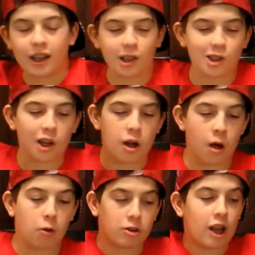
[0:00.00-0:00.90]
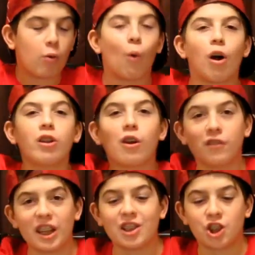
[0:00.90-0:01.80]
he's gonna take one of
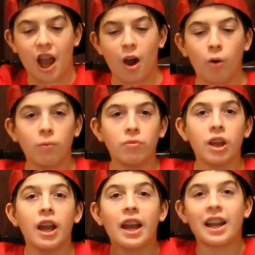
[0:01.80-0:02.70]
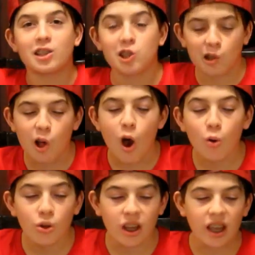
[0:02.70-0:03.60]
each out. And
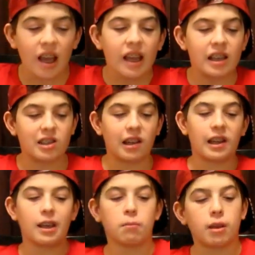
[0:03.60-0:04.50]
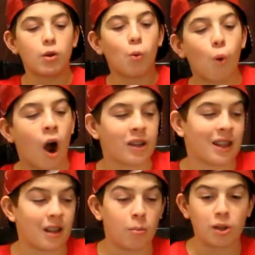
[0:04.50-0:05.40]
slowly, he's gonna give me one,
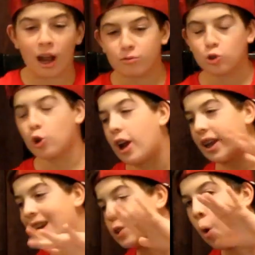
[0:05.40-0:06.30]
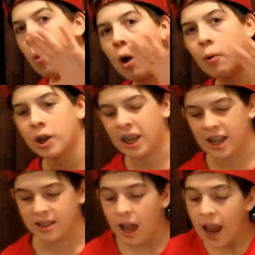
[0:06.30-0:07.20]
and I'm gonna have to try and guess what one it
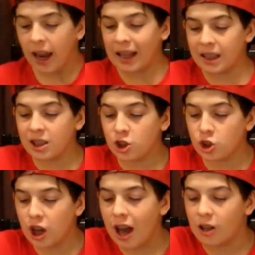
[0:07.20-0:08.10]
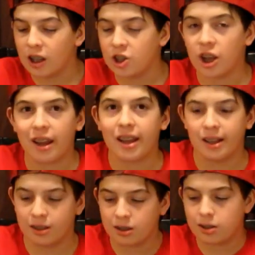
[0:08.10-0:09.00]
is. And this challenge
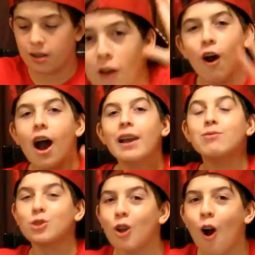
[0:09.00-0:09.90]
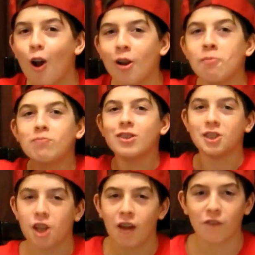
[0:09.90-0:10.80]
is 5-star
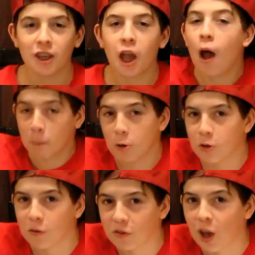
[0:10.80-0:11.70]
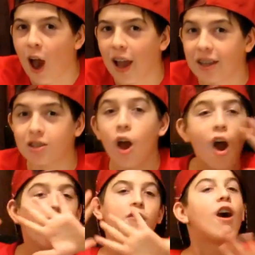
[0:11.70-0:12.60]
Jeffy approved, guys.
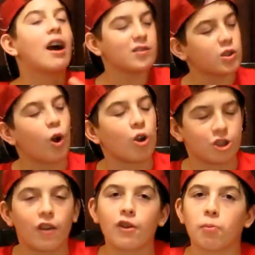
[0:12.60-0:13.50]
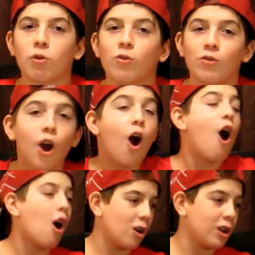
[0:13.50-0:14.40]
5-star Jeffy approved.
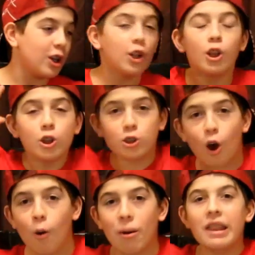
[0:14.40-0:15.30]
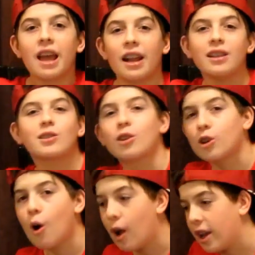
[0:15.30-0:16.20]
Alrighty, so my daddy's gonna
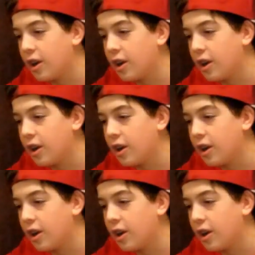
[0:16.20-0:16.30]
go ahead